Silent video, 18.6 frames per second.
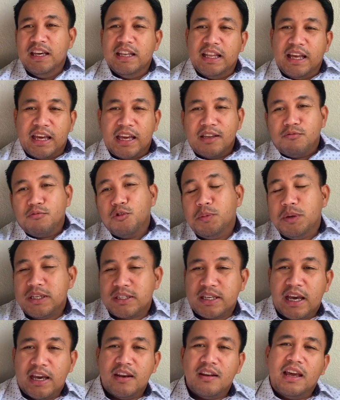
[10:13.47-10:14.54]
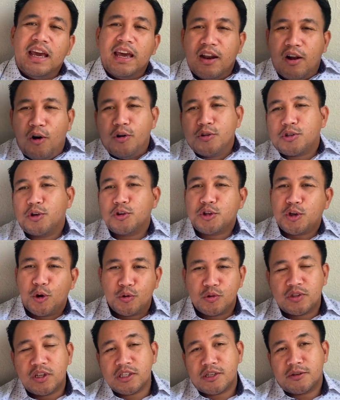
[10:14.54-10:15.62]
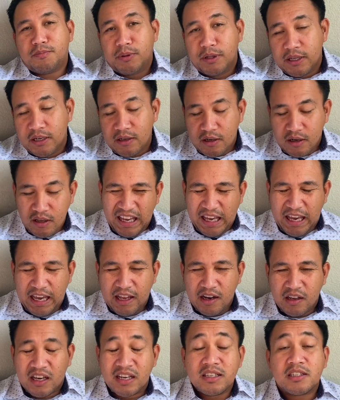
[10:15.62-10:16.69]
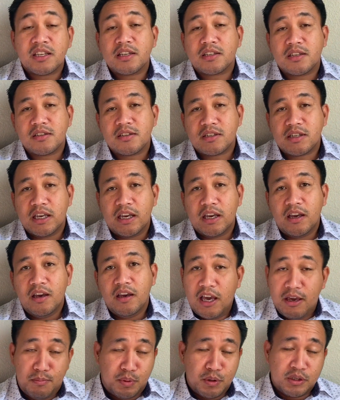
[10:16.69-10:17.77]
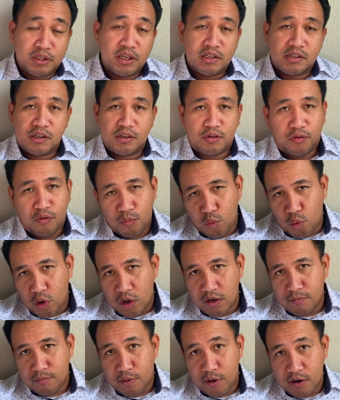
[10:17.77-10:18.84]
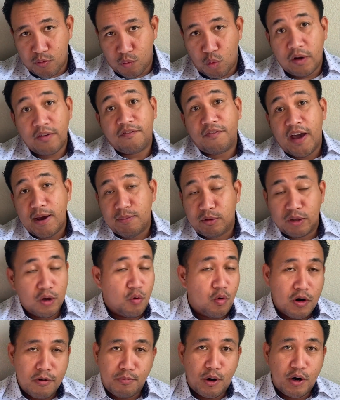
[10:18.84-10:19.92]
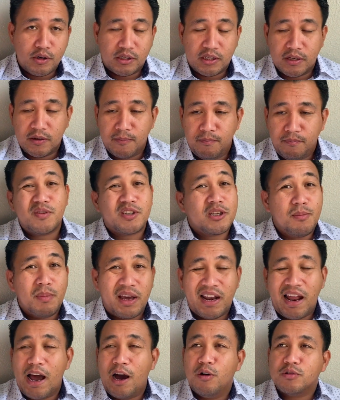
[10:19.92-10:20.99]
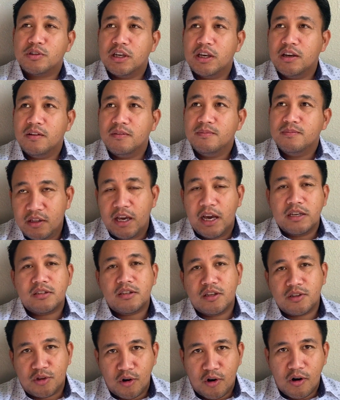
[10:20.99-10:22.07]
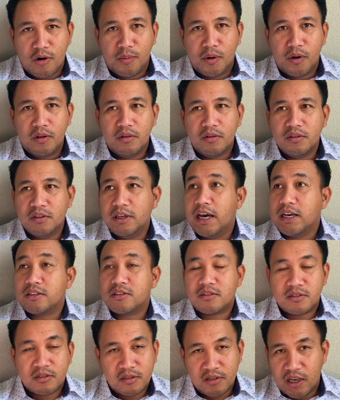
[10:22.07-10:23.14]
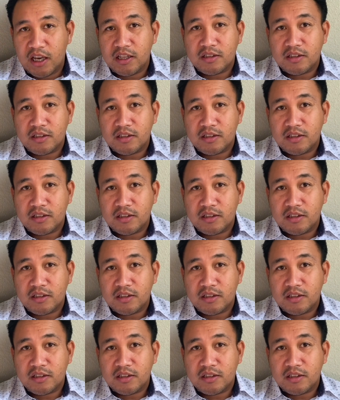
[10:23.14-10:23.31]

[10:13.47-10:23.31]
like Ruby said, it also shows discipline and consistency and persistence from one family or one person. Cement housing, yes, it's durable. Yes,